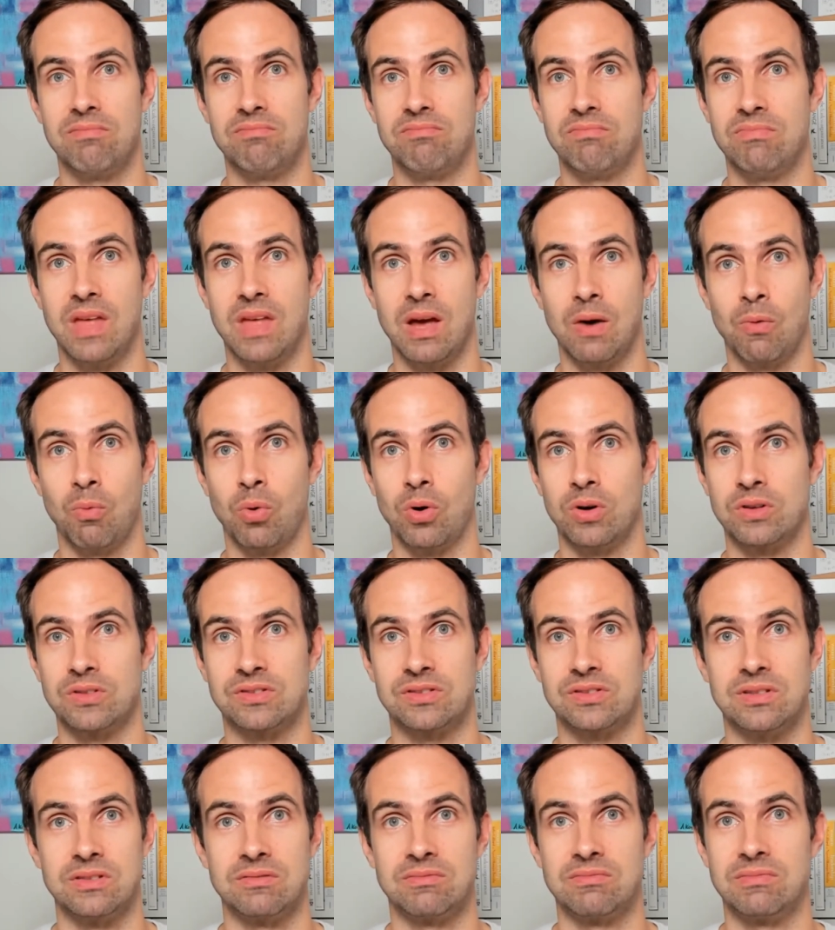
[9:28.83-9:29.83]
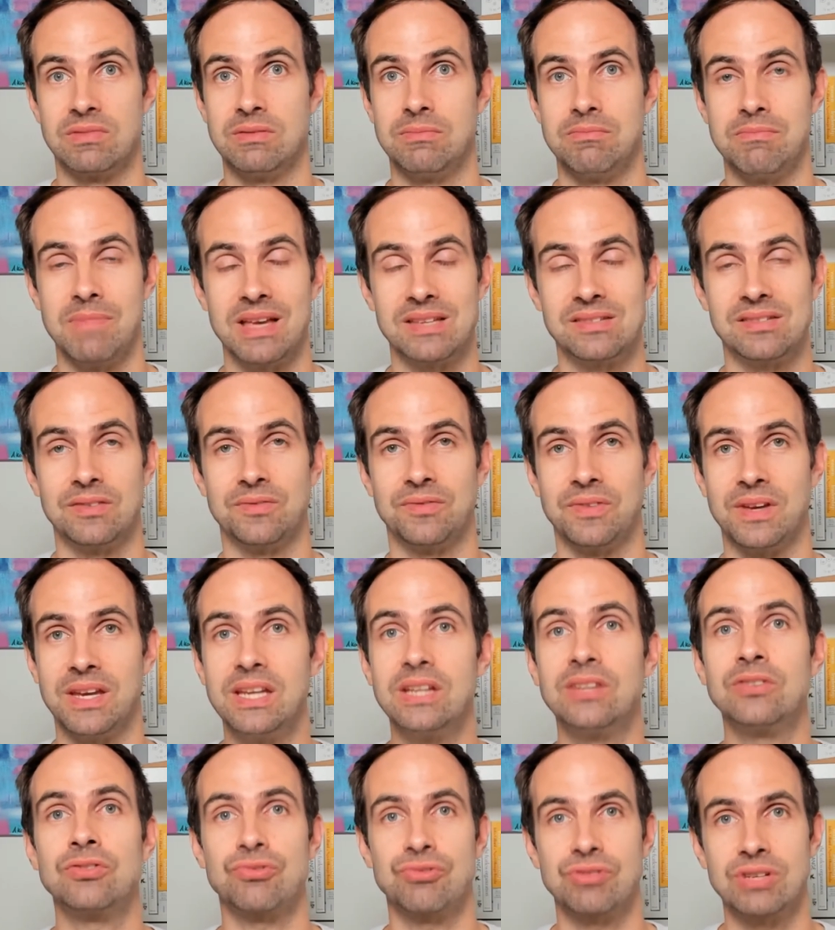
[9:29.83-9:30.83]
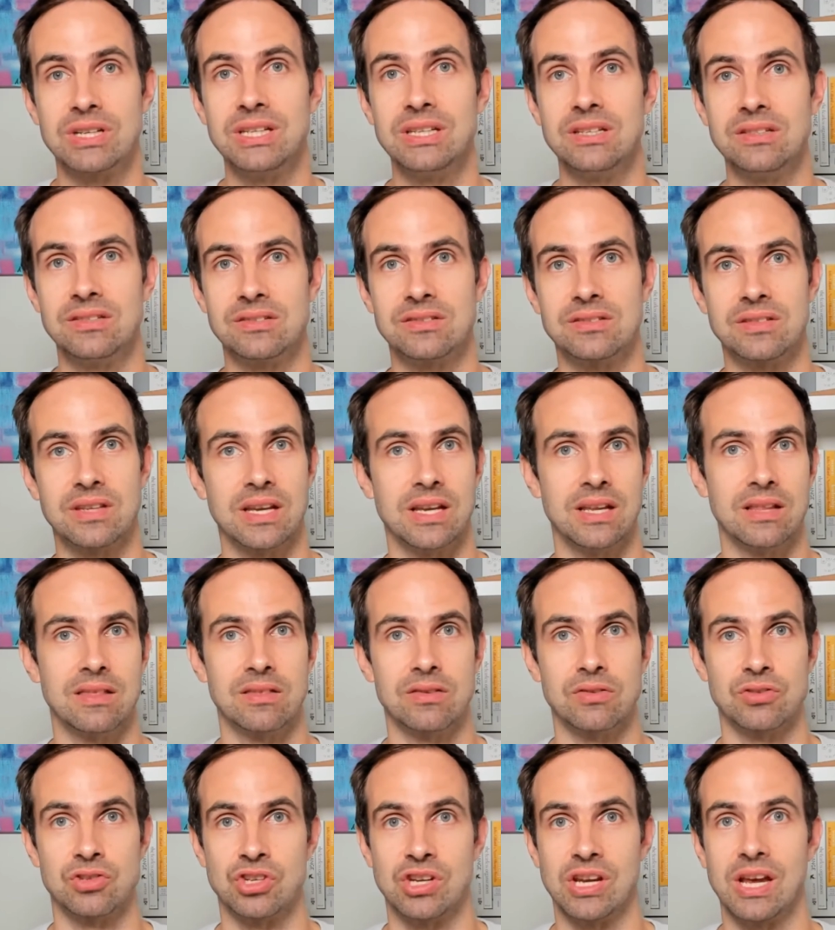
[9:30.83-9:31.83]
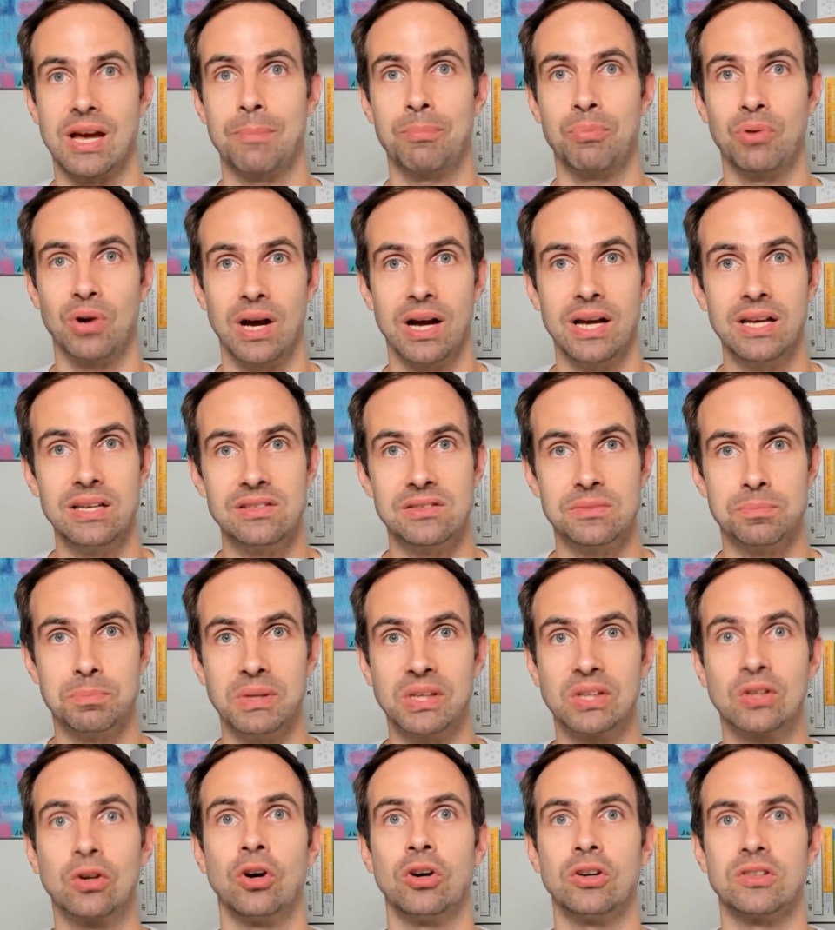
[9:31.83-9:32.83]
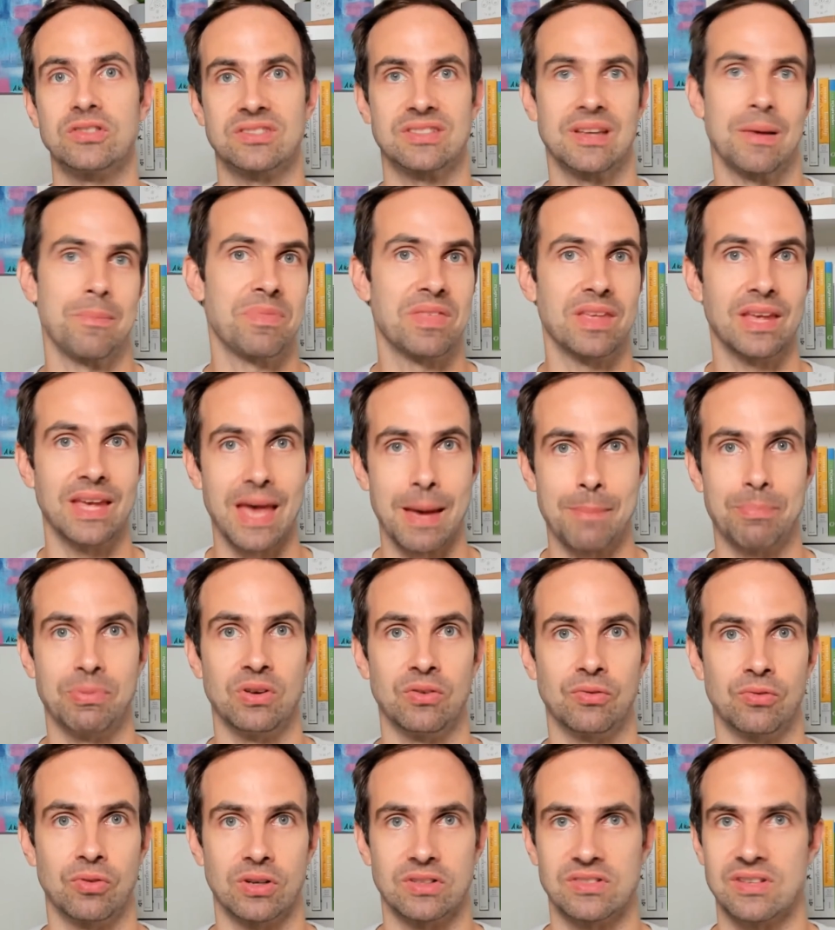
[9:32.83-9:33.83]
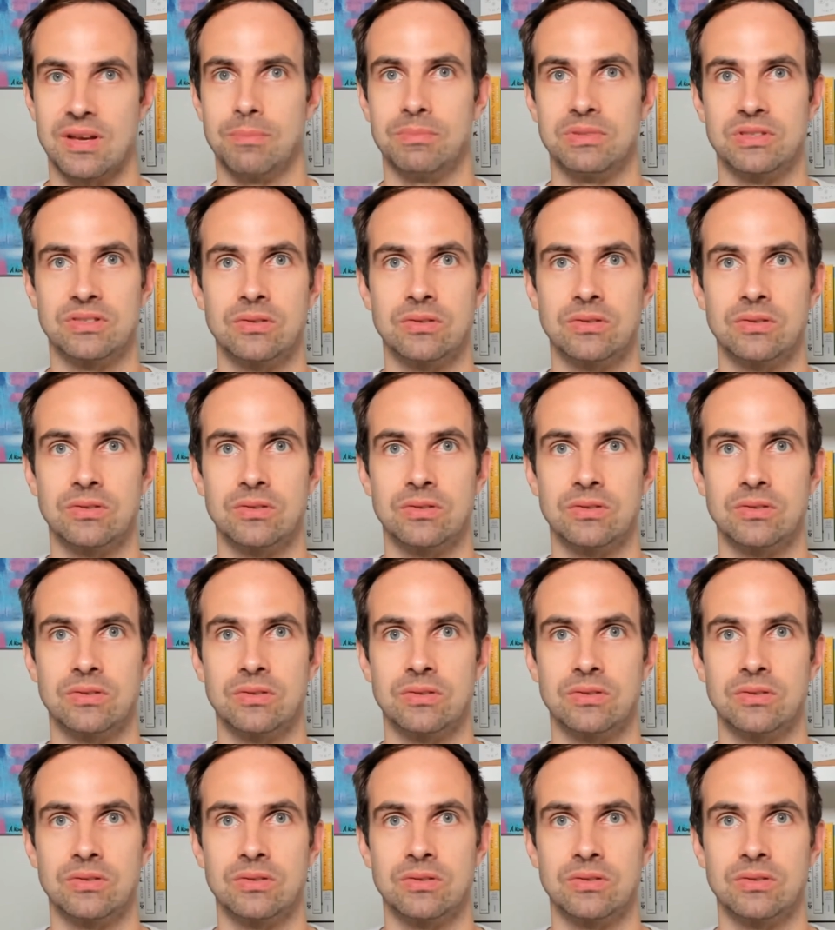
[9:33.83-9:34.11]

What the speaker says: there was a massive increase in the share price because something happened, for example.